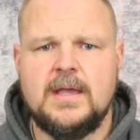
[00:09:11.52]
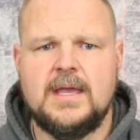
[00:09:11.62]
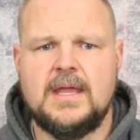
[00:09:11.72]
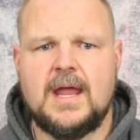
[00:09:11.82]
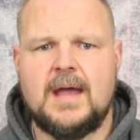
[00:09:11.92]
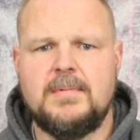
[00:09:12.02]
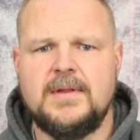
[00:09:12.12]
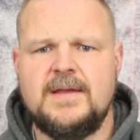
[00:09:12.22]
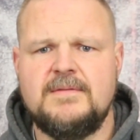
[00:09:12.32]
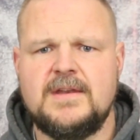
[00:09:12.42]
And I
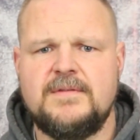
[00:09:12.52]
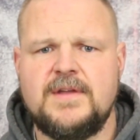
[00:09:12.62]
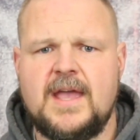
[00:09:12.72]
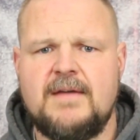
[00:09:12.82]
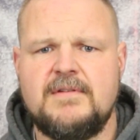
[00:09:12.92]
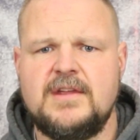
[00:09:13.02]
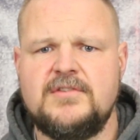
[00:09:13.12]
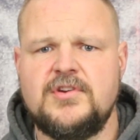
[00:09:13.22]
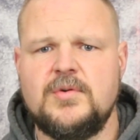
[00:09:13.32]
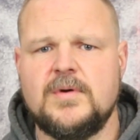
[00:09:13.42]
believe that if you have an
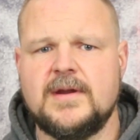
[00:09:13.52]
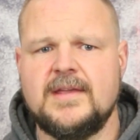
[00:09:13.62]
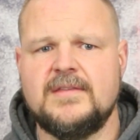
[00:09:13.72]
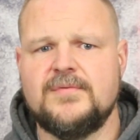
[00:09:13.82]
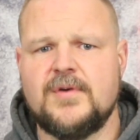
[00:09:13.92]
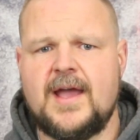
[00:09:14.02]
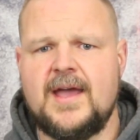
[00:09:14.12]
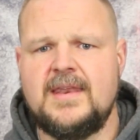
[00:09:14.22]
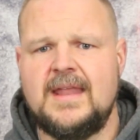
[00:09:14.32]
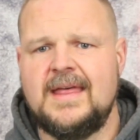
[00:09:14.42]
issue where it gets
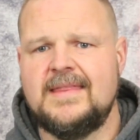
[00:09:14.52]
fried,